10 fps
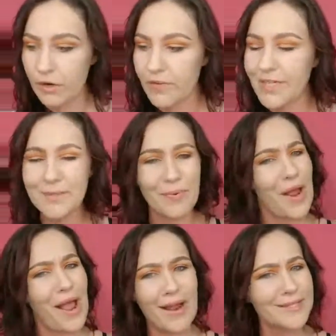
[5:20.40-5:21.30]
nervous,
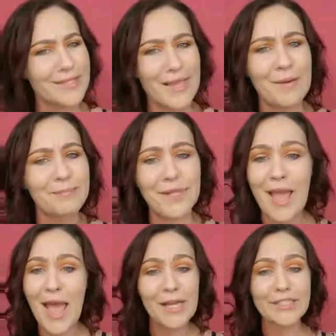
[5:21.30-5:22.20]
but honestly,
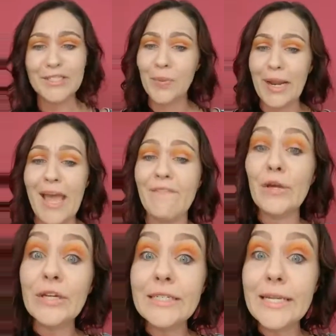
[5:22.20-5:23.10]
I just want to have a
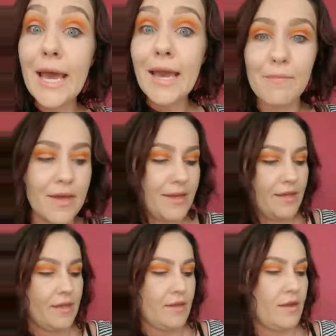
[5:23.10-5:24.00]
good time.
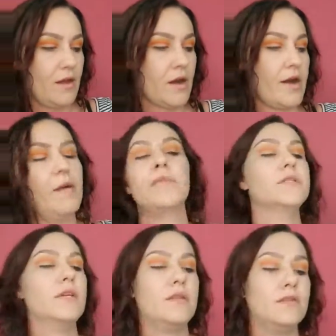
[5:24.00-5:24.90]
All right, I'm going
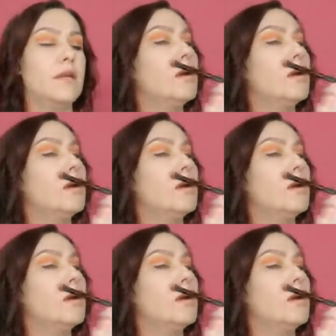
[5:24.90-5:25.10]
to take this